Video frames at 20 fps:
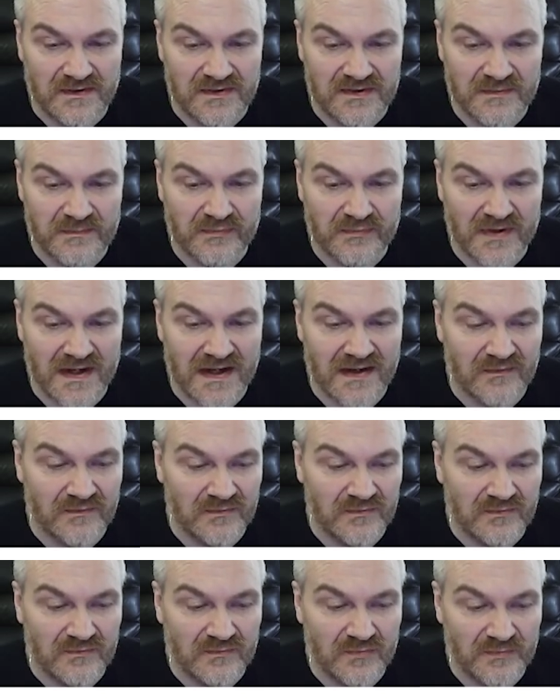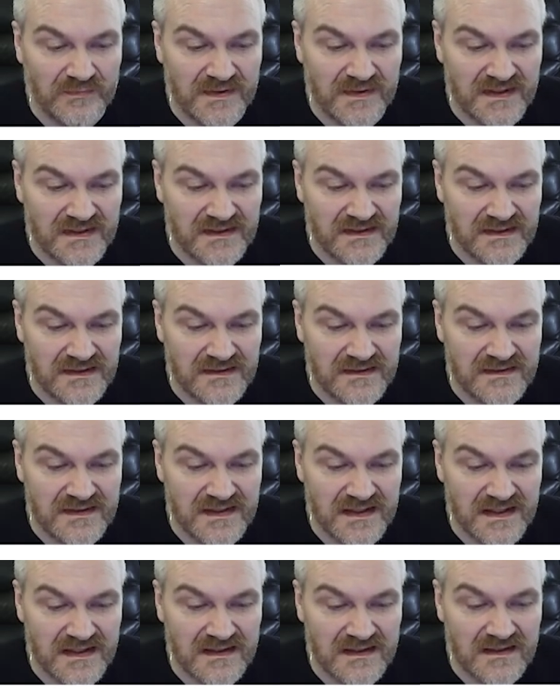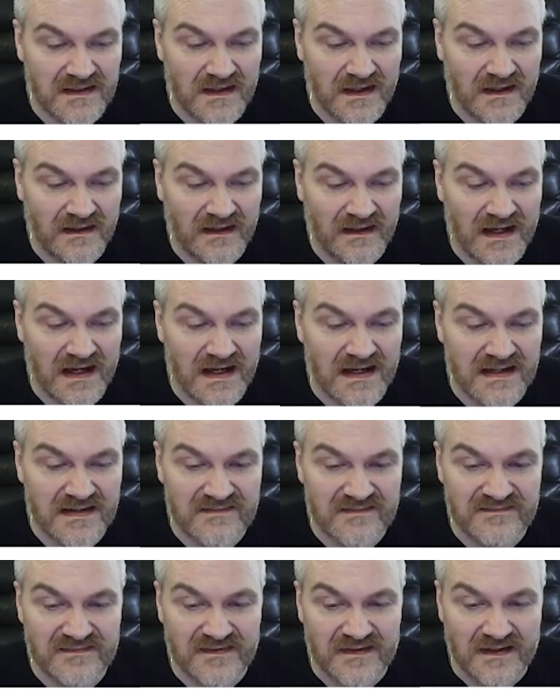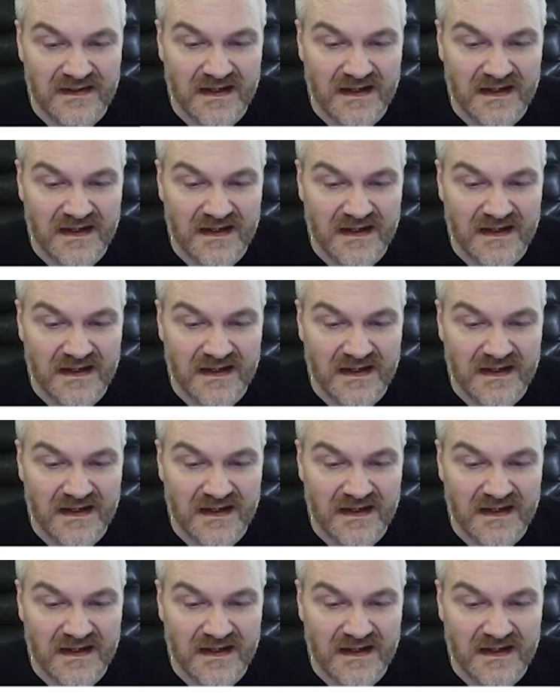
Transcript: the brown would be the live,